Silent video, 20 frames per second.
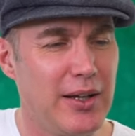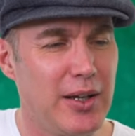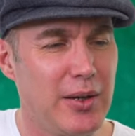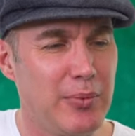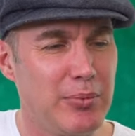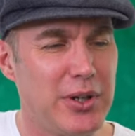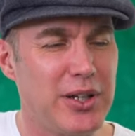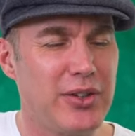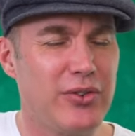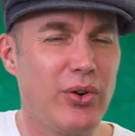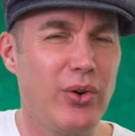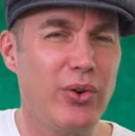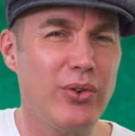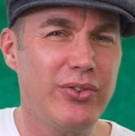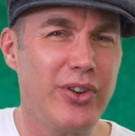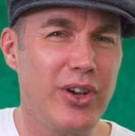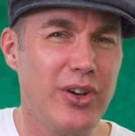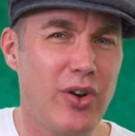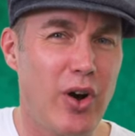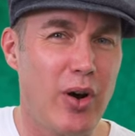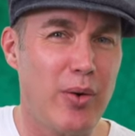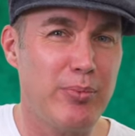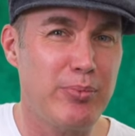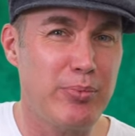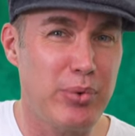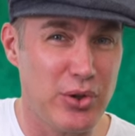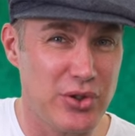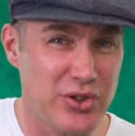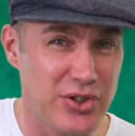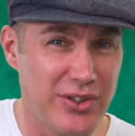but it's also got
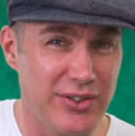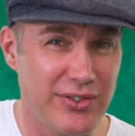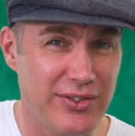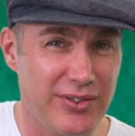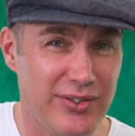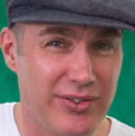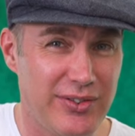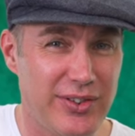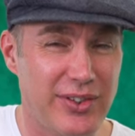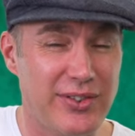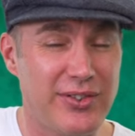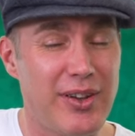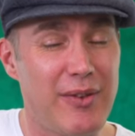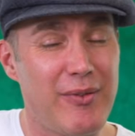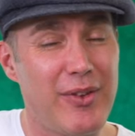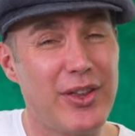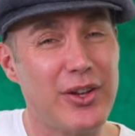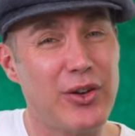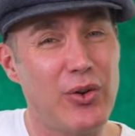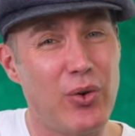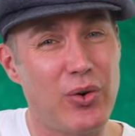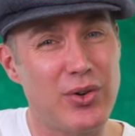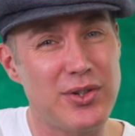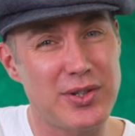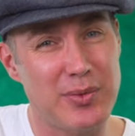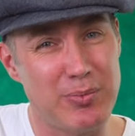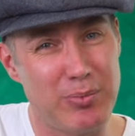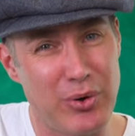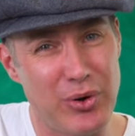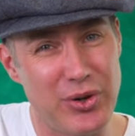pushes, so some of the chords
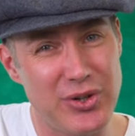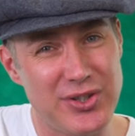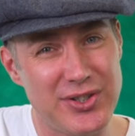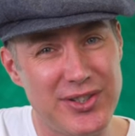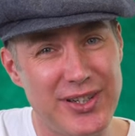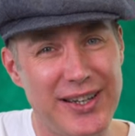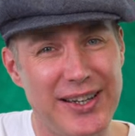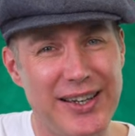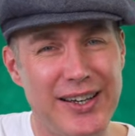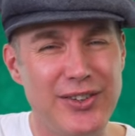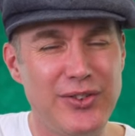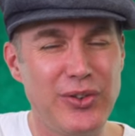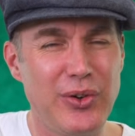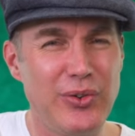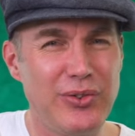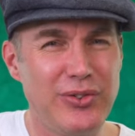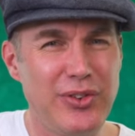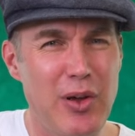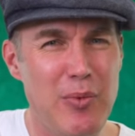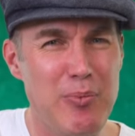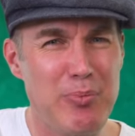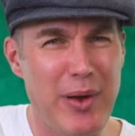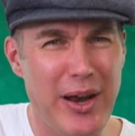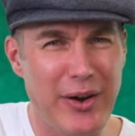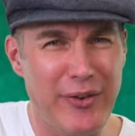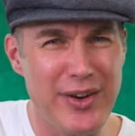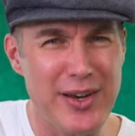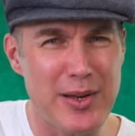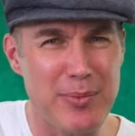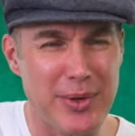are pushed, and it's also
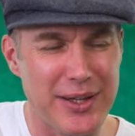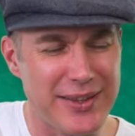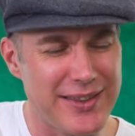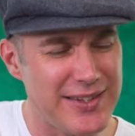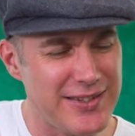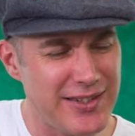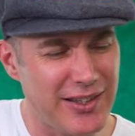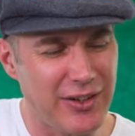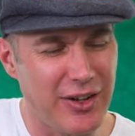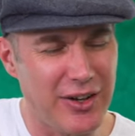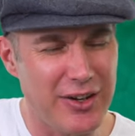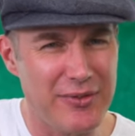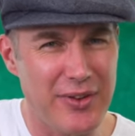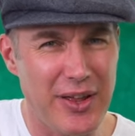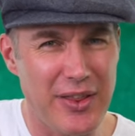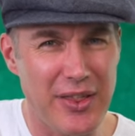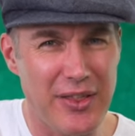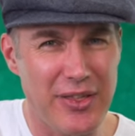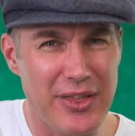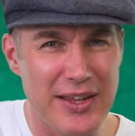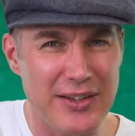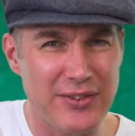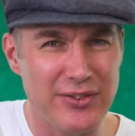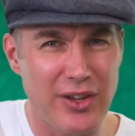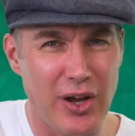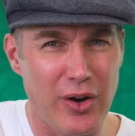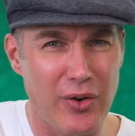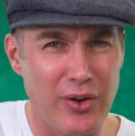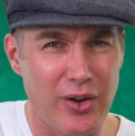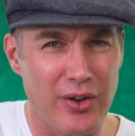buried a bit. There's a lot of other things
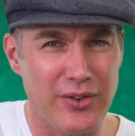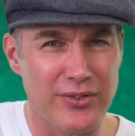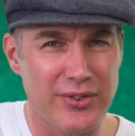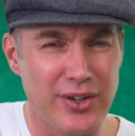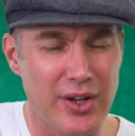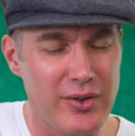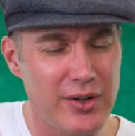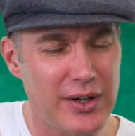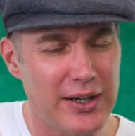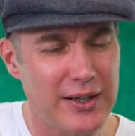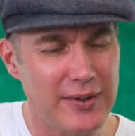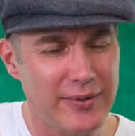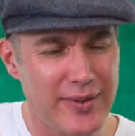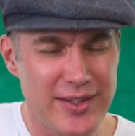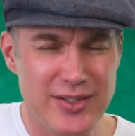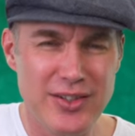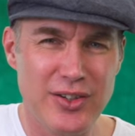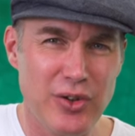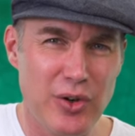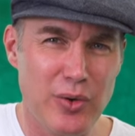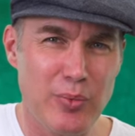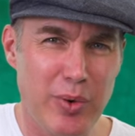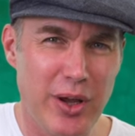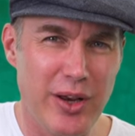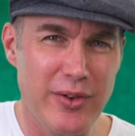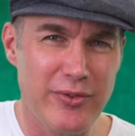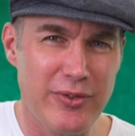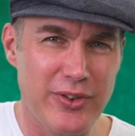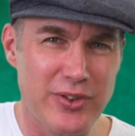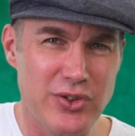going on, so that's a good
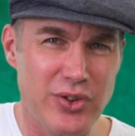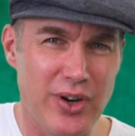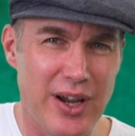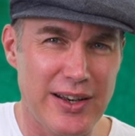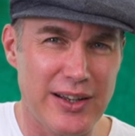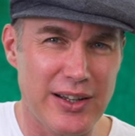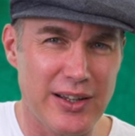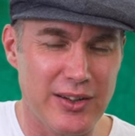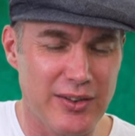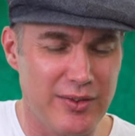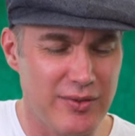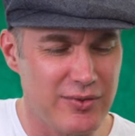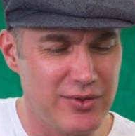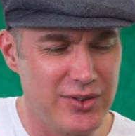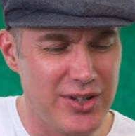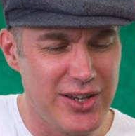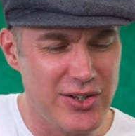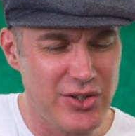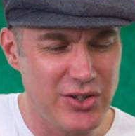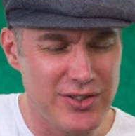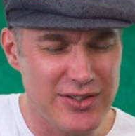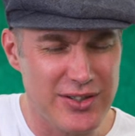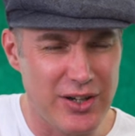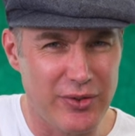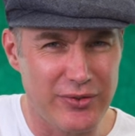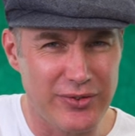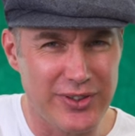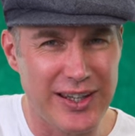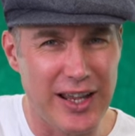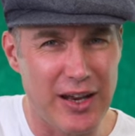one for trying to teach
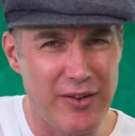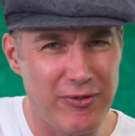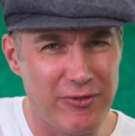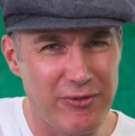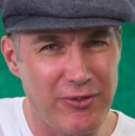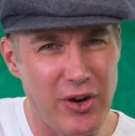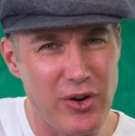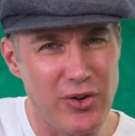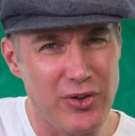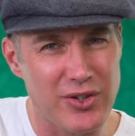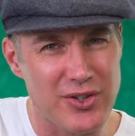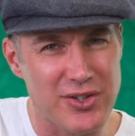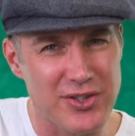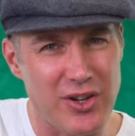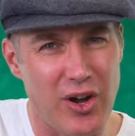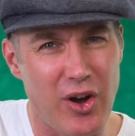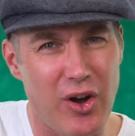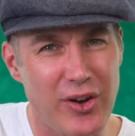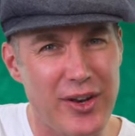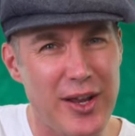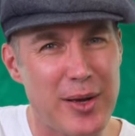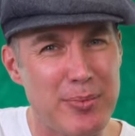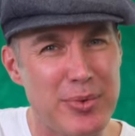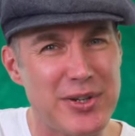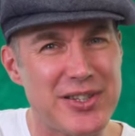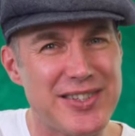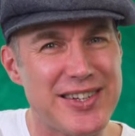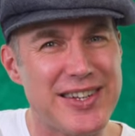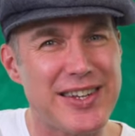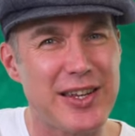yourself to get focused on a
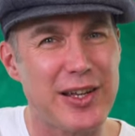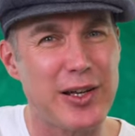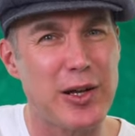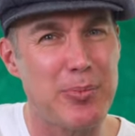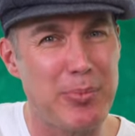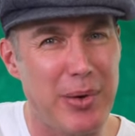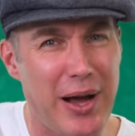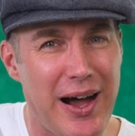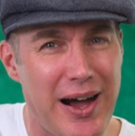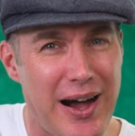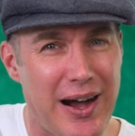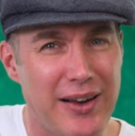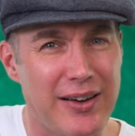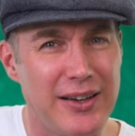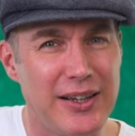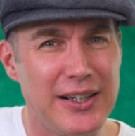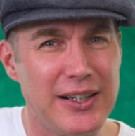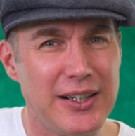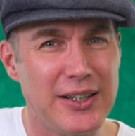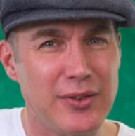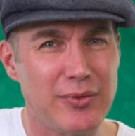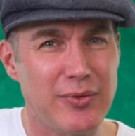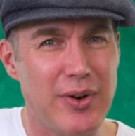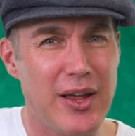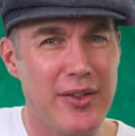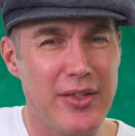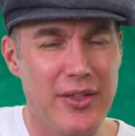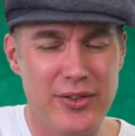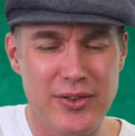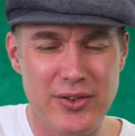particular part
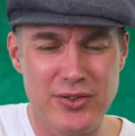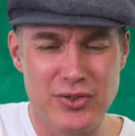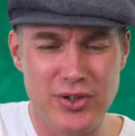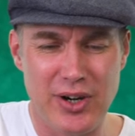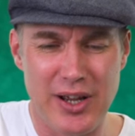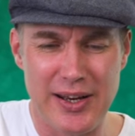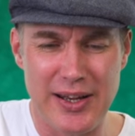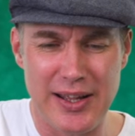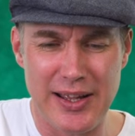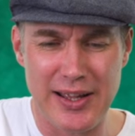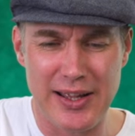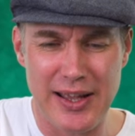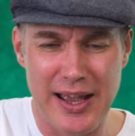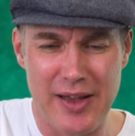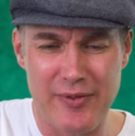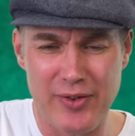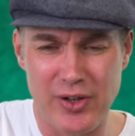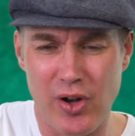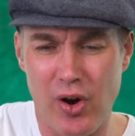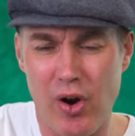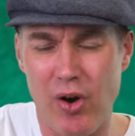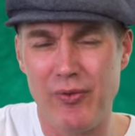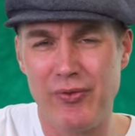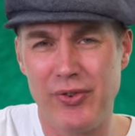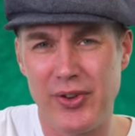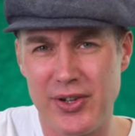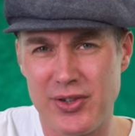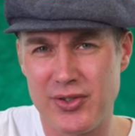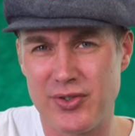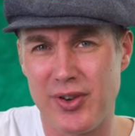rather than trying to have an
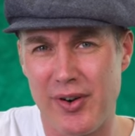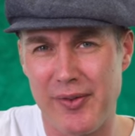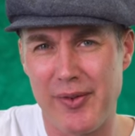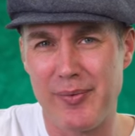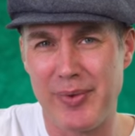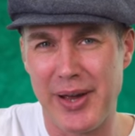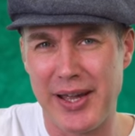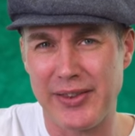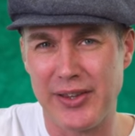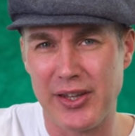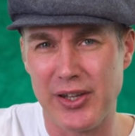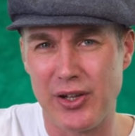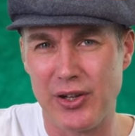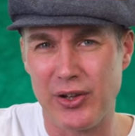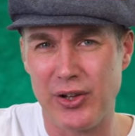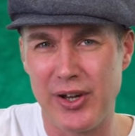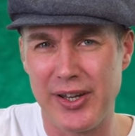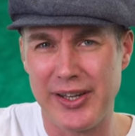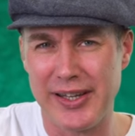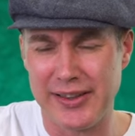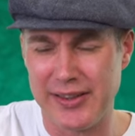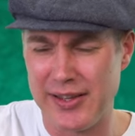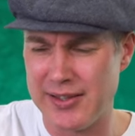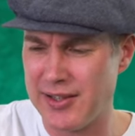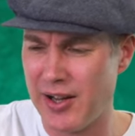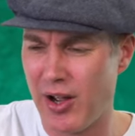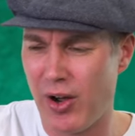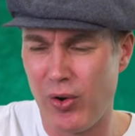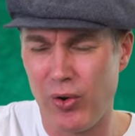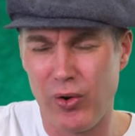obvious strumming pattern that you're learning. There's
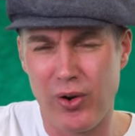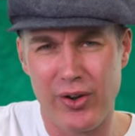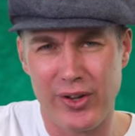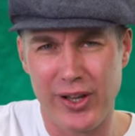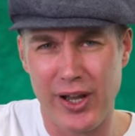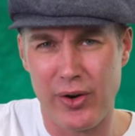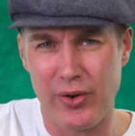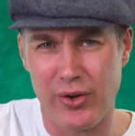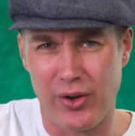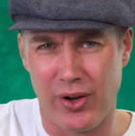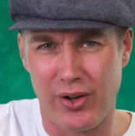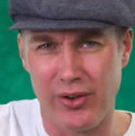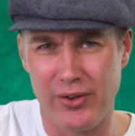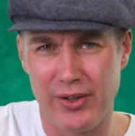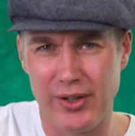a whole lot going on.